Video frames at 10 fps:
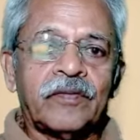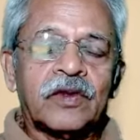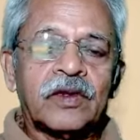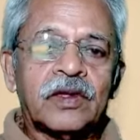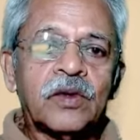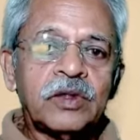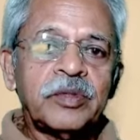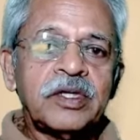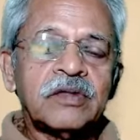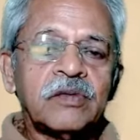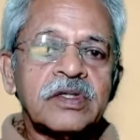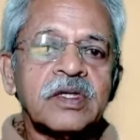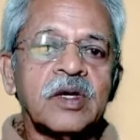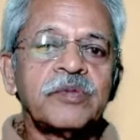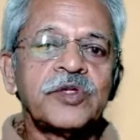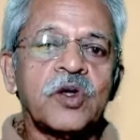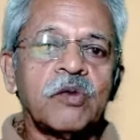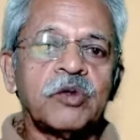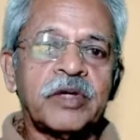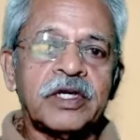Now the B12 is
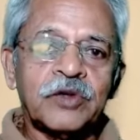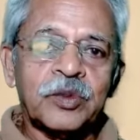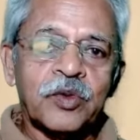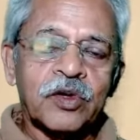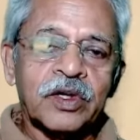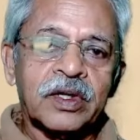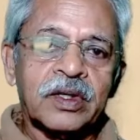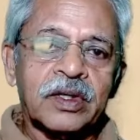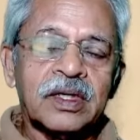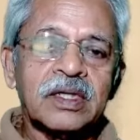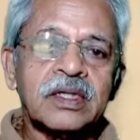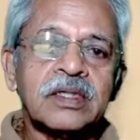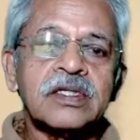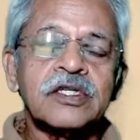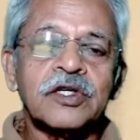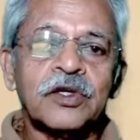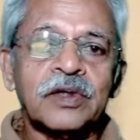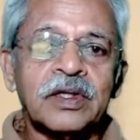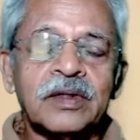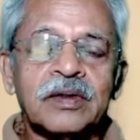absorbed by your body, enters into
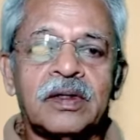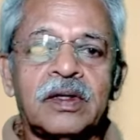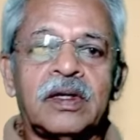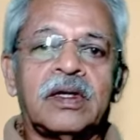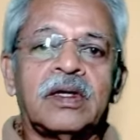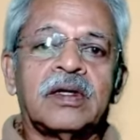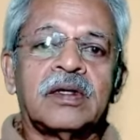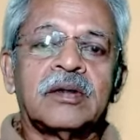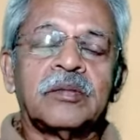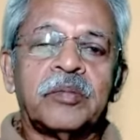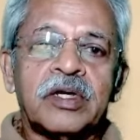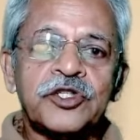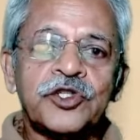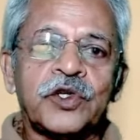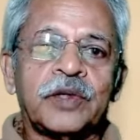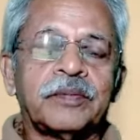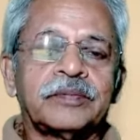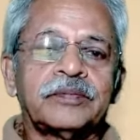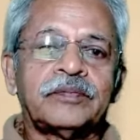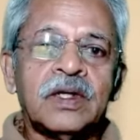the bloodstream.
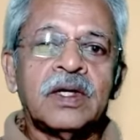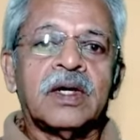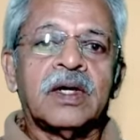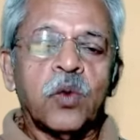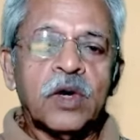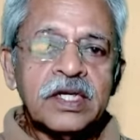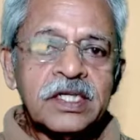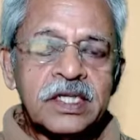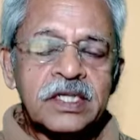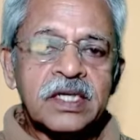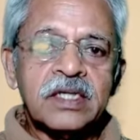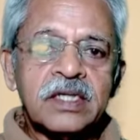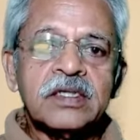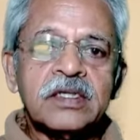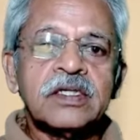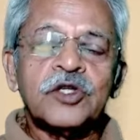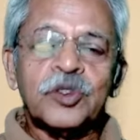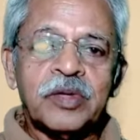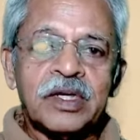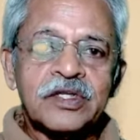Once it enters into the
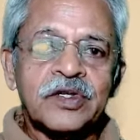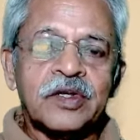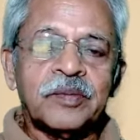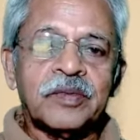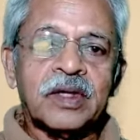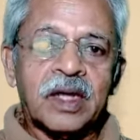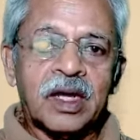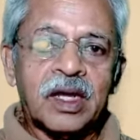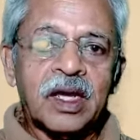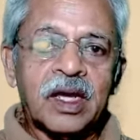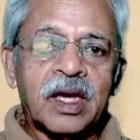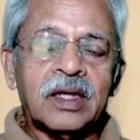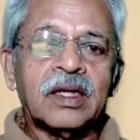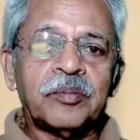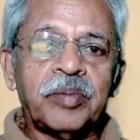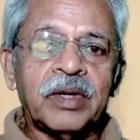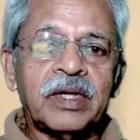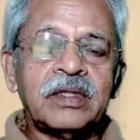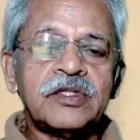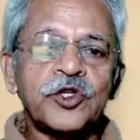bloodstream, again the blood
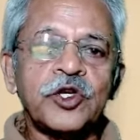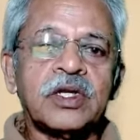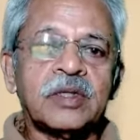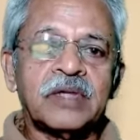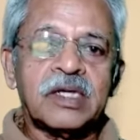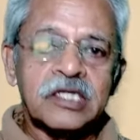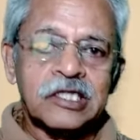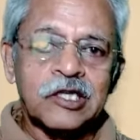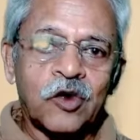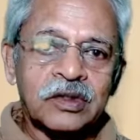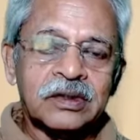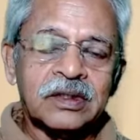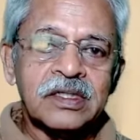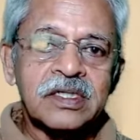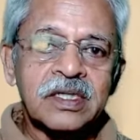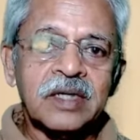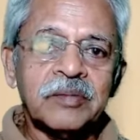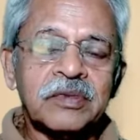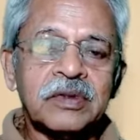serum has got the same